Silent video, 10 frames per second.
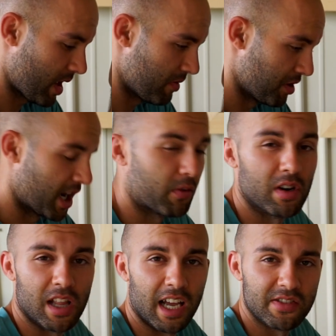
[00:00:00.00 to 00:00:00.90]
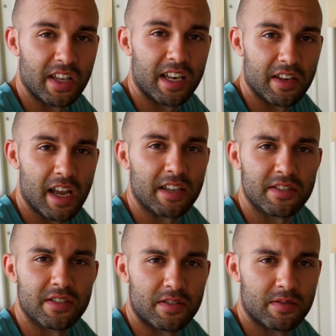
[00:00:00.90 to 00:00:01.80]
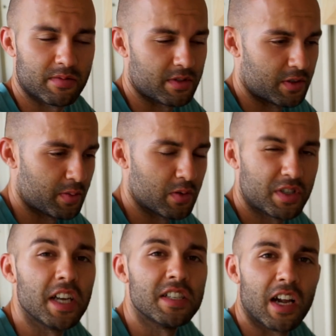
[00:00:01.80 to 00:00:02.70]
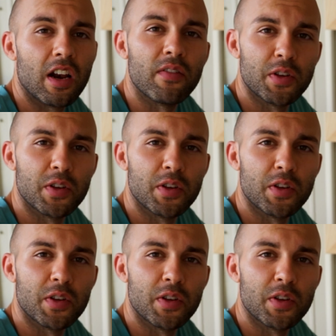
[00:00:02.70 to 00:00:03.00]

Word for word: Then I realized that, yes, you're supposed to change it out every